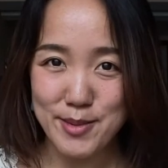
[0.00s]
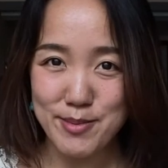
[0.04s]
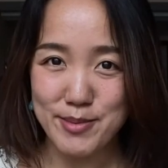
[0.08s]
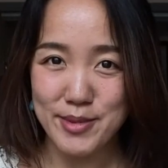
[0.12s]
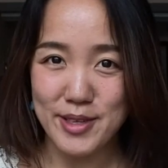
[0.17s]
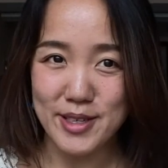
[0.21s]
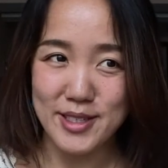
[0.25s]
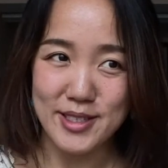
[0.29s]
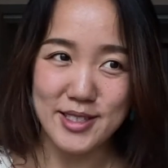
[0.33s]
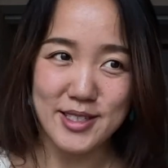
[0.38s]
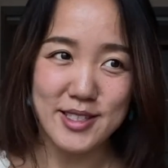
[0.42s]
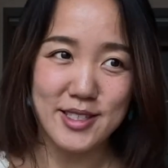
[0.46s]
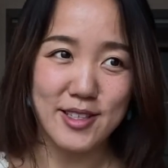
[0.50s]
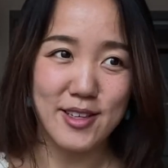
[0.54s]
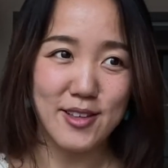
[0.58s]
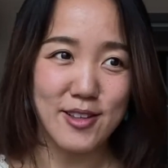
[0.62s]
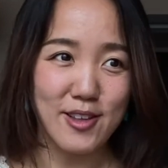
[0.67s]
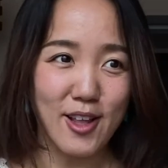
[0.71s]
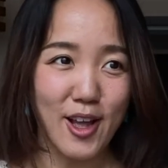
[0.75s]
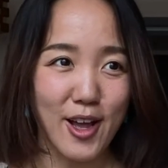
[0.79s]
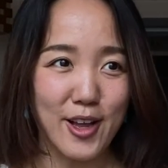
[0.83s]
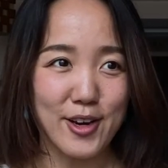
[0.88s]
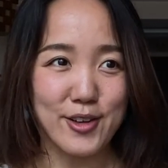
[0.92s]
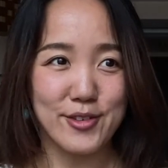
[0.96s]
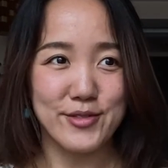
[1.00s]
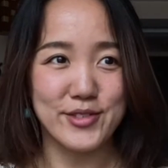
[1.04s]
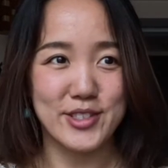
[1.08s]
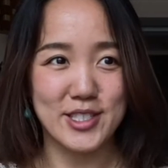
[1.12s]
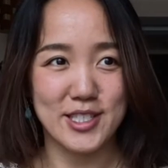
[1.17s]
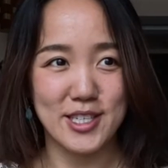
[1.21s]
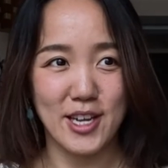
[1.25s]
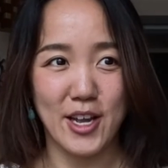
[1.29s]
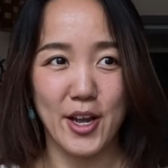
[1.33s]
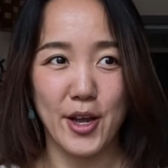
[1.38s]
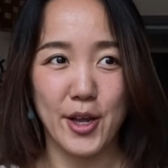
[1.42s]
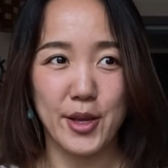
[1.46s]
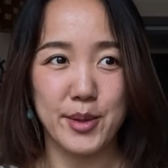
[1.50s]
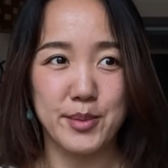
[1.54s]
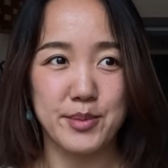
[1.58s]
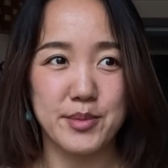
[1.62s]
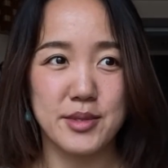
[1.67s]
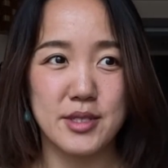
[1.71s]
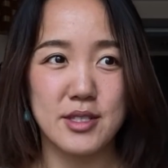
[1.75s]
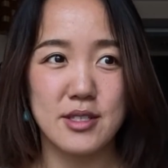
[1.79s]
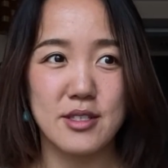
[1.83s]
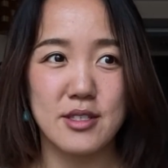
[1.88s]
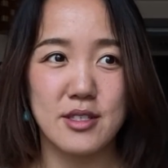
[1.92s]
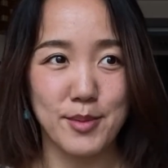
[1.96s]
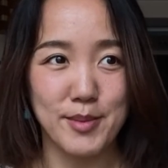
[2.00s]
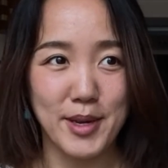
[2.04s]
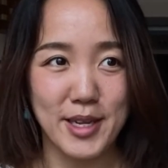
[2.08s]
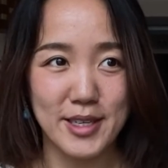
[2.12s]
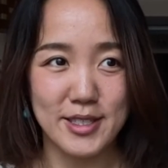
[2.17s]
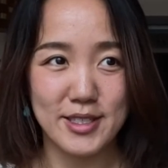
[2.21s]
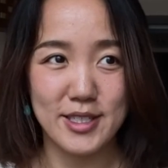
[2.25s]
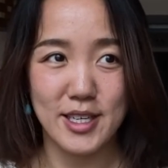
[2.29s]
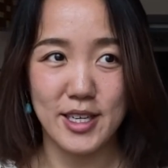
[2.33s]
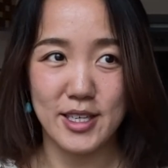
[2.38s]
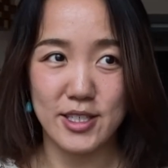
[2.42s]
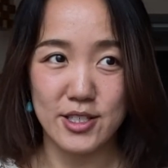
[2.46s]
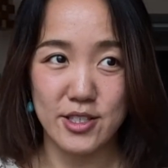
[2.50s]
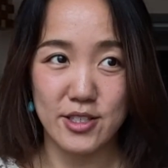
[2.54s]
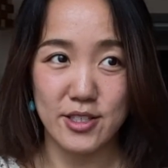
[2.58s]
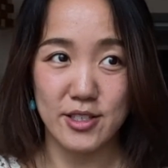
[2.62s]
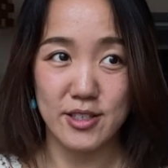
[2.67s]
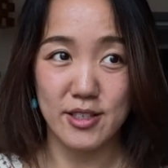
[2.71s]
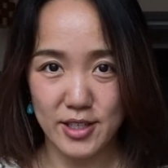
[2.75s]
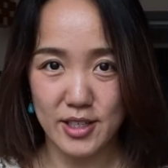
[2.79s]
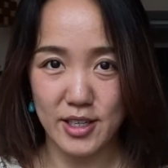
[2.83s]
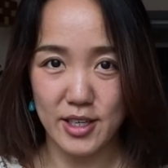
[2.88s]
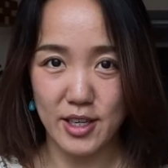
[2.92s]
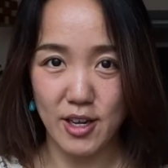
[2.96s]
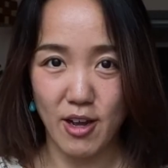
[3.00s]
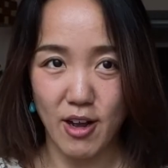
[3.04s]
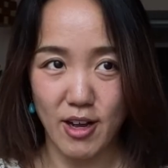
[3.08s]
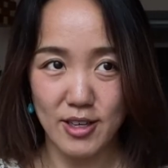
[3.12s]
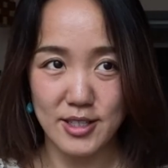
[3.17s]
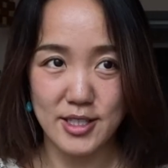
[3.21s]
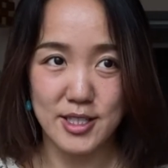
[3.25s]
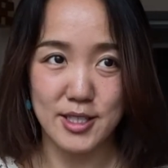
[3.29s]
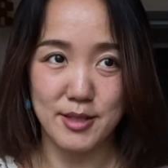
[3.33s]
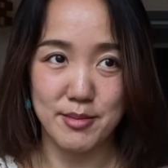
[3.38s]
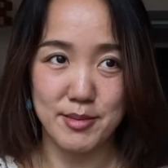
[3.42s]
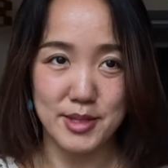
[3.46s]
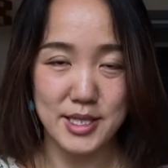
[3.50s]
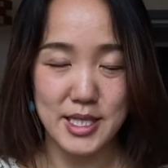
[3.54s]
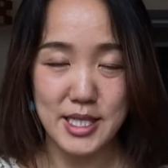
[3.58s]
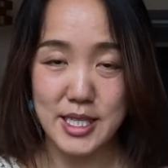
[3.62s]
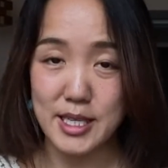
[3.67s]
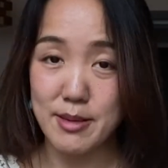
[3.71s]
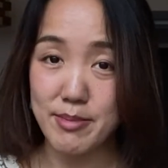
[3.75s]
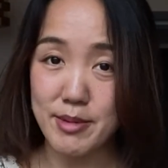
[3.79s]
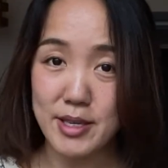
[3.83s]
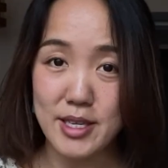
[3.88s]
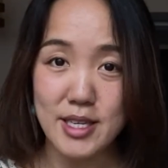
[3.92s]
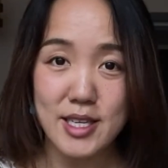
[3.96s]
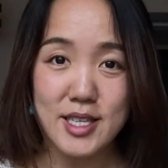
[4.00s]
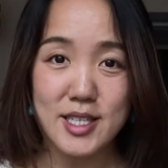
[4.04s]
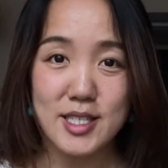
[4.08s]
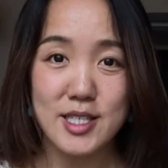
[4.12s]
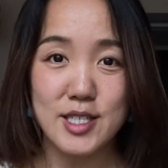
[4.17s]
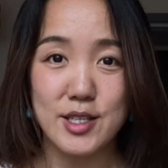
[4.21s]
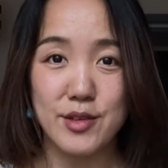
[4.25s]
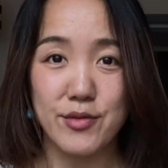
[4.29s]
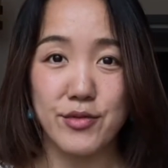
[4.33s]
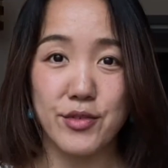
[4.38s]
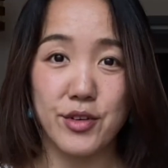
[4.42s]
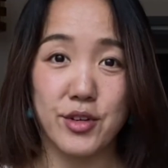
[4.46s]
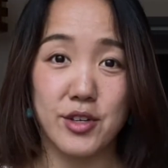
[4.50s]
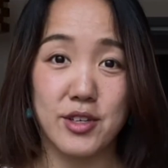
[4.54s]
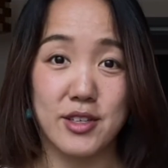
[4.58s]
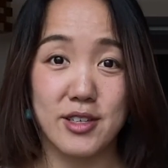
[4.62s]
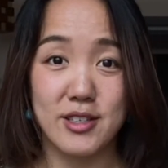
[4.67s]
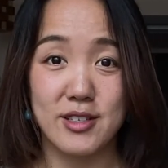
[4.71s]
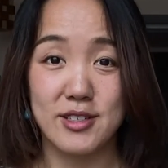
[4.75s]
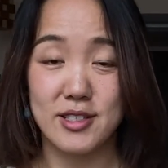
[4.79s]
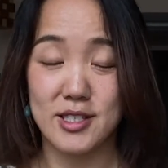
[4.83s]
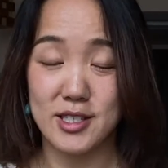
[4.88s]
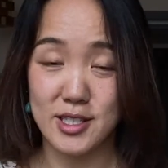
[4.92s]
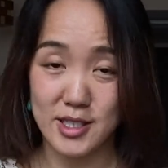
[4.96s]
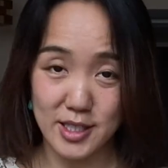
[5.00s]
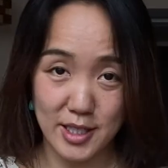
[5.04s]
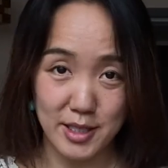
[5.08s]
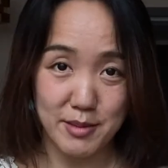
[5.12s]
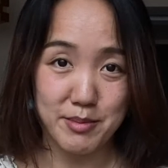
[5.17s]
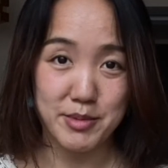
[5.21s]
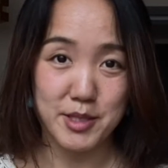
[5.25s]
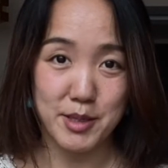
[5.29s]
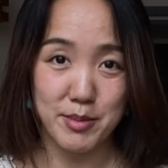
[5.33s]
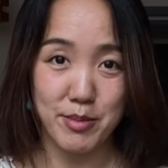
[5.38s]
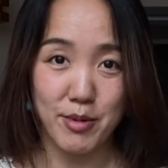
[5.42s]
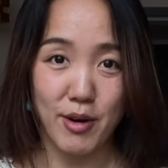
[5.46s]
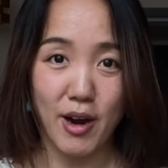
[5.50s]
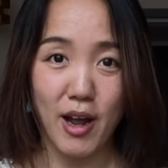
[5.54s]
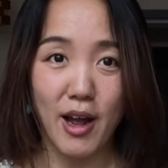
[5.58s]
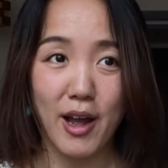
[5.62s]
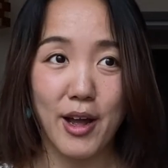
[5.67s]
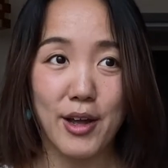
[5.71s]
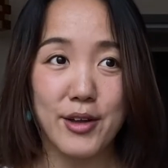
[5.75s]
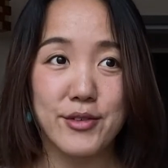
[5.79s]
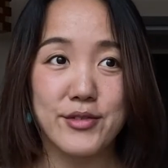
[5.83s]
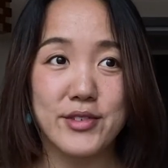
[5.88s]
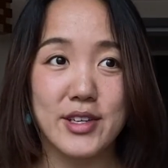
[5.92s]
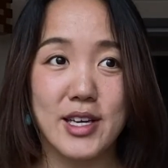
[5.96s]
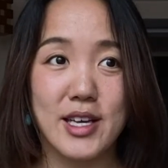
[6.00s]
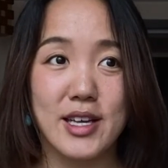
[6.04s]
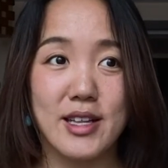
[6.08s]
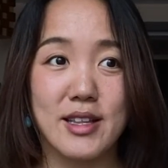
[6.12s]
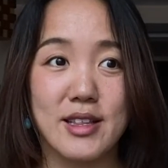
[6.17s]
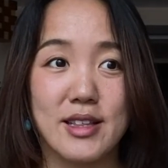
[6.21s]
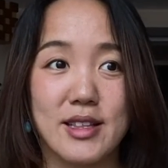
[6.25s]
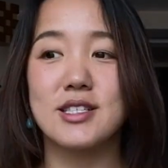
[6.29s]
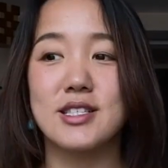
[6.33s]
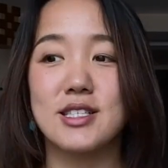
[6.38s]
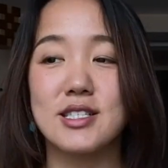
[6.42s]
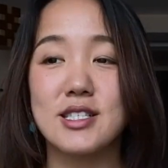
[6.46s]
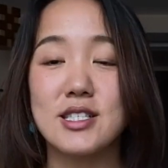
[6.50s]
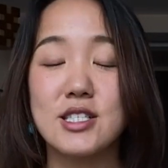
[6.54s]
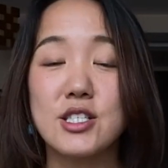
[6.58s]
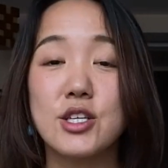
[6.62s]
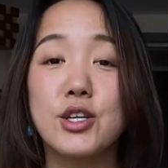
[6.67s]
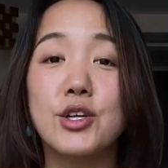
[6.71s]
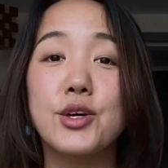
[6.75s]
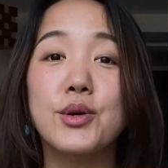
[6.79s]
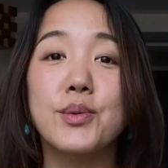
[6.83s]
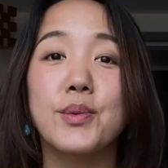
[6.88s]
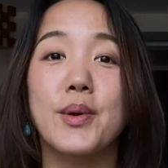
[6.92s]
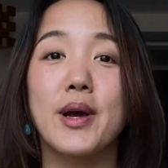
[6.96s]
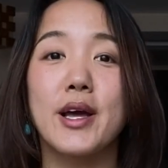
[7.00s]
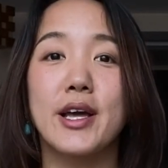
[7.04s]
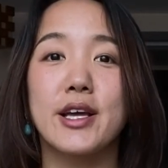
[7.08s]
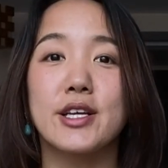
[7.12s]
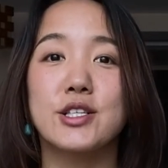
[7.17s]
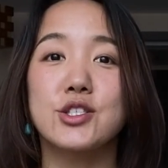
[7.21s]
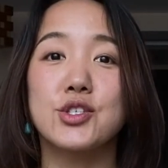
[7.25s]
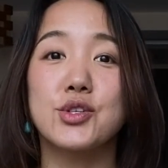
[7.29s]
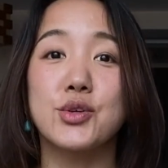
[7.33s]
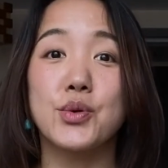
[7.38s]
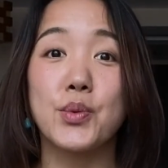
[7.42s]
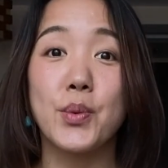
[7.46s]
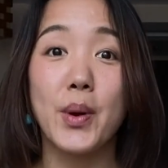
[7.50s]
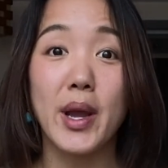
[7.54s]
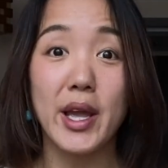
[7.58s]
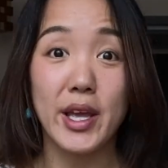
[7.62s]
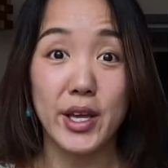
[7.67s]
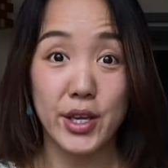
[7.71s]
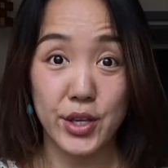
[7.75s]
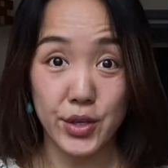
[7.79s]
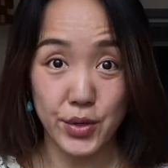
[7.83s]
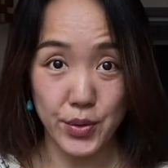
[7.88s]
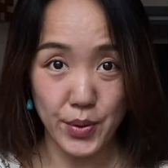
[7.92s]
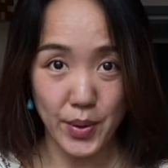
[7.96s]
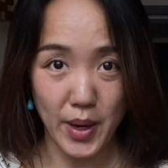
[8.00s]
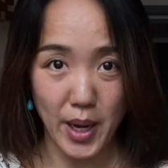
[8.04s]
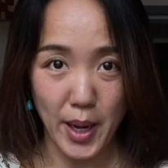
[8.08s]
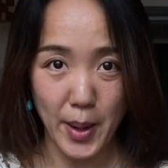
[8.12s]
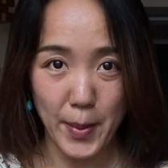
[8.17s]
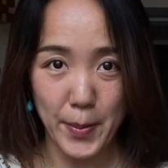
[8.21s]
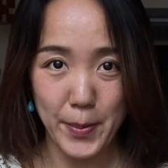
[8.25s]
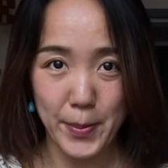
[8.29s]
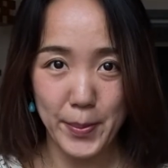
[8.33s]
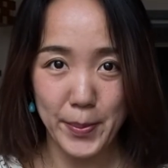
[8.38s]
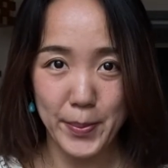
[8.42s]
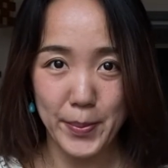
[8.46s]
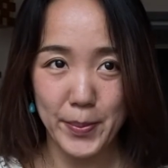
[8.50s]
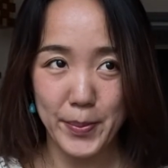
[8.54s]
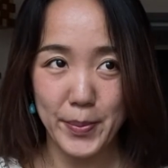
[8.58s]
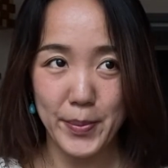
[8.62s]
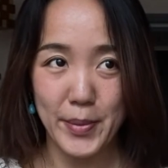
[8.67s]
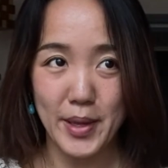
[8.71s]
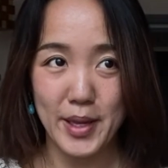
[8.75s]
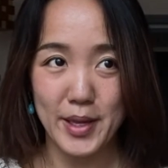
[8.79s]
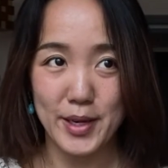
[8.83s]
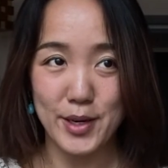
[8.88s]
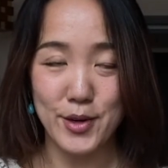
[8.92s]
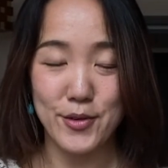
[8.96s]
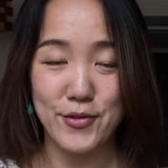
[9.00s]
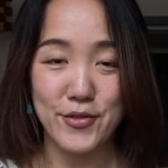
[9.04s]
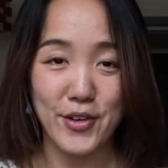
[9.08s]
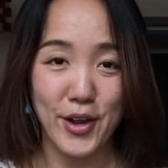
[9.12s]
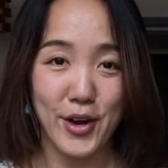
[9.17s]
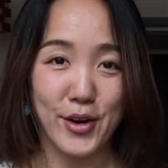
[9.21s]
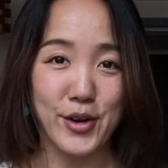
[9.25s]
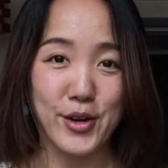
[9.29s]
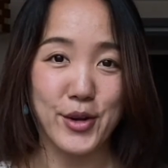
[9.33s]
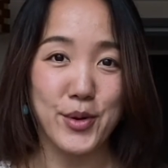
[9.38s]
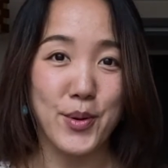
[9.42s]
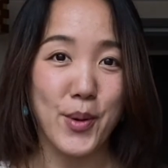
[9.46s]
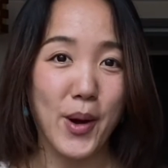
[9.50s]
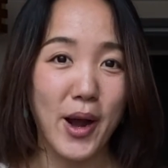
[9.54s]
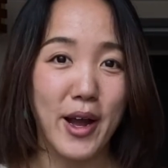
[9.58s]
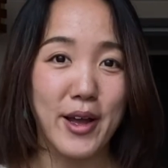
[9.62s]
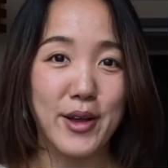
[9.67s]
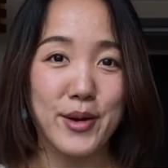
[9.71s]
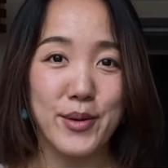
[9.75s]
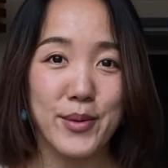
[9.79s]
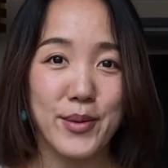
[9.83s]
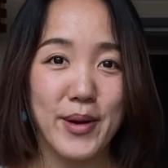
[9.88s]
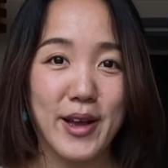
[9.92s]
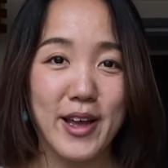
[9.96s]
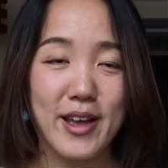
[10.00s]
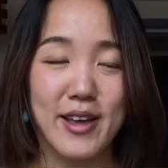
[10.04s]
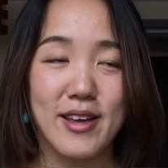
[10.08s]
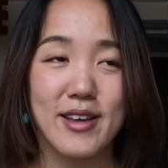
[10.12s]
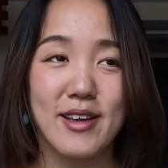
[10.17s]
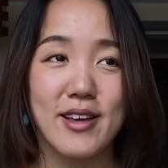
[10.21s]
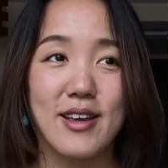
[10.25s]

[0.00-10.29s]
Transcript: as a lot of the times meditation can cause some sleepiness if you're sleep deprived, and this is a good way to wake you up in a very quiet way.